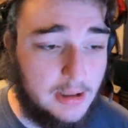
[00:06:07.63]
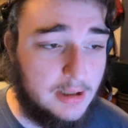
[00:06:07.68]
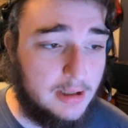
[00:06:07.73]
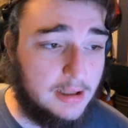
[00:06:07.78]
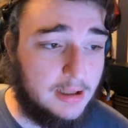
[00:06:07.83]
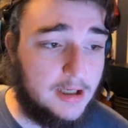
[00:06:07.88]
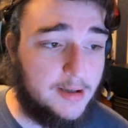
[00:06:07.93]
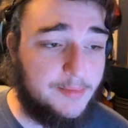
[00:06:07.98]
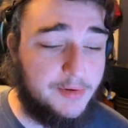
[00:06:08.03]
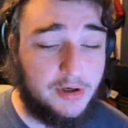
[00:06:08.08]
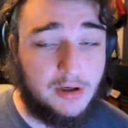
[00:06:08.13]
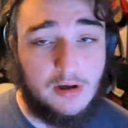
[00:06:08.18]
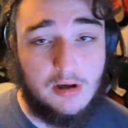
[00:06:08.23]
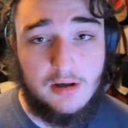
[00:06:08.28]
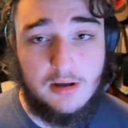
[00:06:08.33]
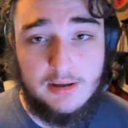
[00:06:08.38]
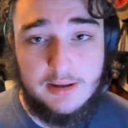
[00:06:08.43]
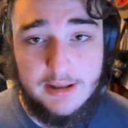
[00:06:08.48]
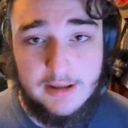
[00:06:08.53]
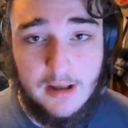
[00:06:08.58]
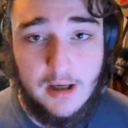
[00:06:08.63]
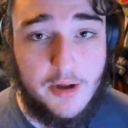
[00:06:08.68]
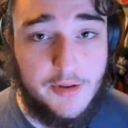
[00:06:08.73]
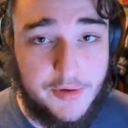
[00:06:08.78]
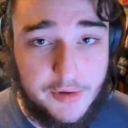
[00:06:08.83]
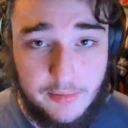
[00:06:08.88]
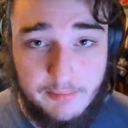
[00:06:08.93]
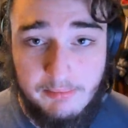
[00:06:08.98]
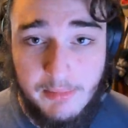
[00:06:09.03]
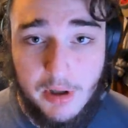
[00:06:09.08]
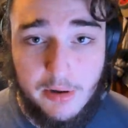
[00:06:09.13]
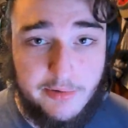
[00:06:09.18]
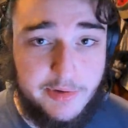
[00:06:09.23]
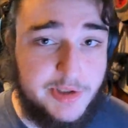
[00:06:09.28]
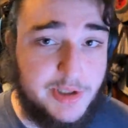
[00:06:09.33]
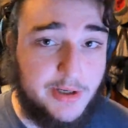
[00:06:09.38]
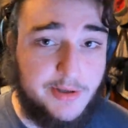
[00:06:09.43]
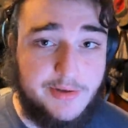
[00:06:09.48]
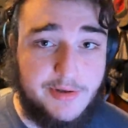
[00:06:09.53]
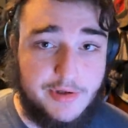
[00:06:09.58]
There are other modes
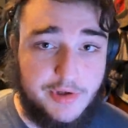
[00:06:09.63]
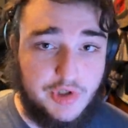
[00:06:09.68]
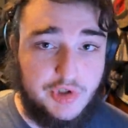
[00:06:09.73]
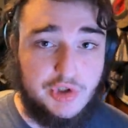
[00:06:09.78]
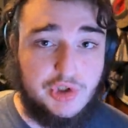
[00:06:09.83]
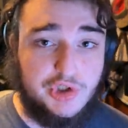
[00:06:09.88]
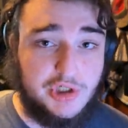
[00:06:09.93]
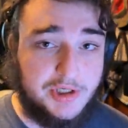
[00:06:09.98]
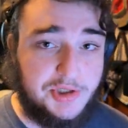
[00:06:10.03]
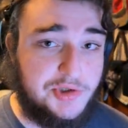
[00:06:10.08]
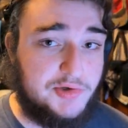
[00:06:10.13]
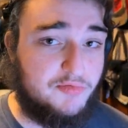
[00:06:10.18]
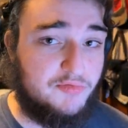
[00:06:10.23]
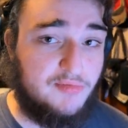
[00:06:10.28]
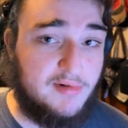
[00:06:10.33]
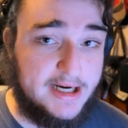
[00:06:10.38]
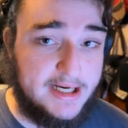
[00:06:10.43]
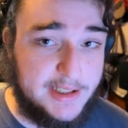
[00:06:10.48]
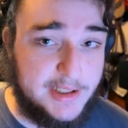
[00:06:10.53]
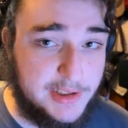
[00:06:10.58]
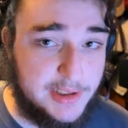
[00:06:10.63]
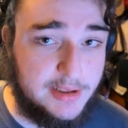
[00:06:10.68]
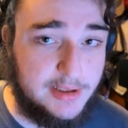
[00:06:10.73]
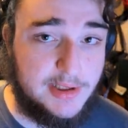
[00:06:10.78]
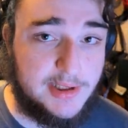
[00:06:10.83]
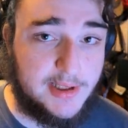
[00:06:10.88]
other than just races.